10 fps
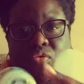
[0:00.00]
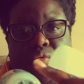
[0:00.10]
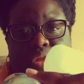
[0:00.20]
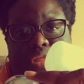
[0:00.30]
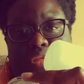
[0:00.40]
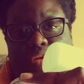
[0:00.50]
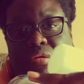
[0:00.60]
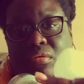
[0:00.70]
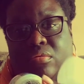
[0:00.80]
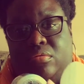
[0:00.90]
with
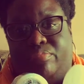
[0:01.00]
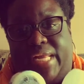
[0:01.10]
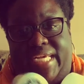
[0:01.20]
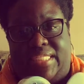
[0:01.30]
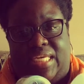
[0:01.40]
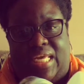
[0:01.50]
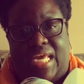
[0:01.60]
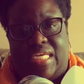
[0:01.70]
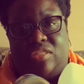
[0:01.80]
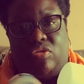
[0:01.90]
your plastic
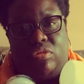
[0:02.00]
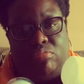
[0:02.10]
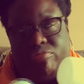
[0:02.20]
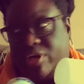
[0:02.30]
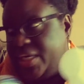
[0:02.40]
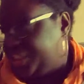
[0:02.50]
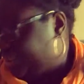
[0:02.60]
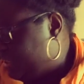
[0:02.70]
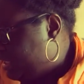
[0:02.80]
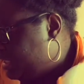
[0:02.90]
case on the
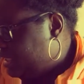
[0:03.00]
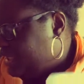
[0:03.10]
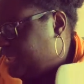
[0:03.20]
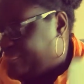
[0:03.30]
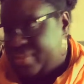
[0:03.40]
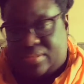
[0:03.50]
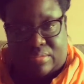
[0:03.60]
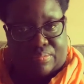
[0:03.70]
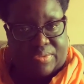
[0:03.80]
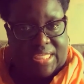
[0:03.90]
brush, keep it
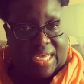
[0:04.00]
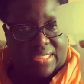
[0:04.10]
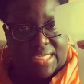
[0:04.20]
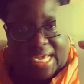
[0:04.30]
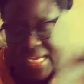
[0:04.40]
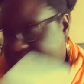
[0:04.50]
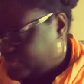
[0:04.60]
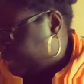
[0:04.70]
sanitized,